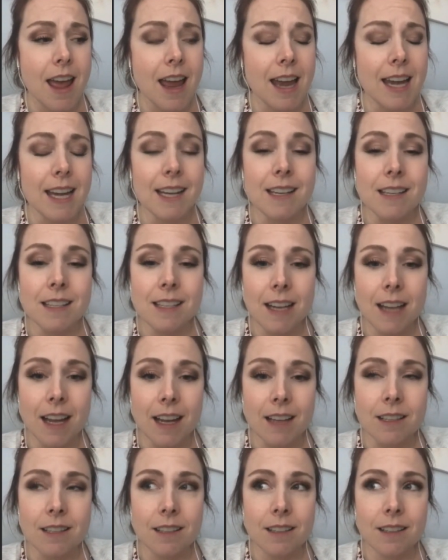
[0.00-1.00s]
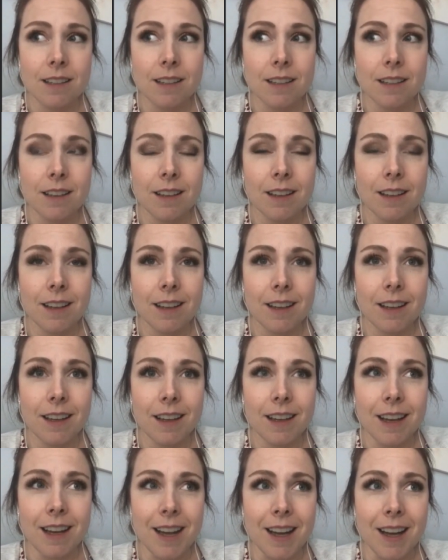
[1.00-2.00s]
And he said,
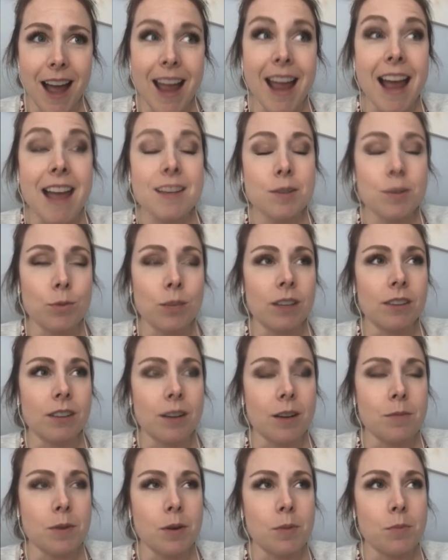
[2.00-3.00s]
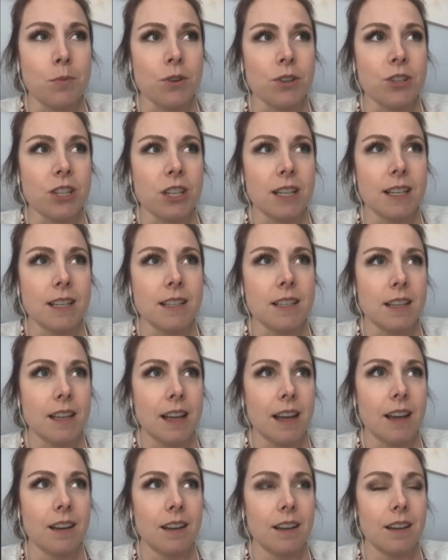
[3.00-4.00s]
I asked him what he thought about abortion, and he
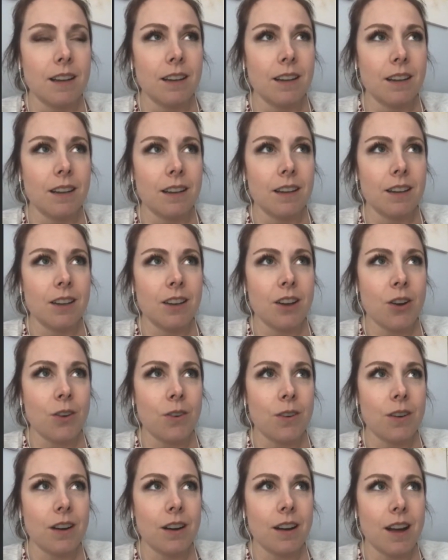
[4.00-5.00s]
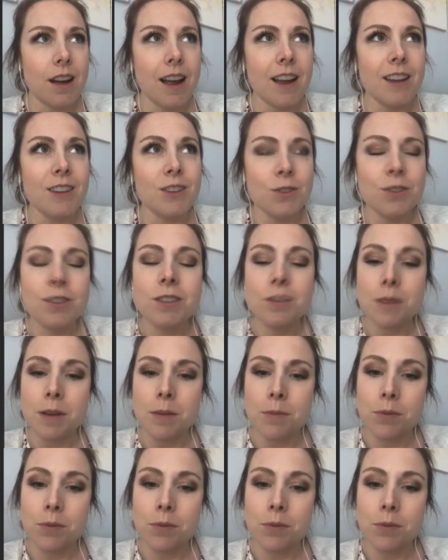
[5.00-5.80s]
said, I used to be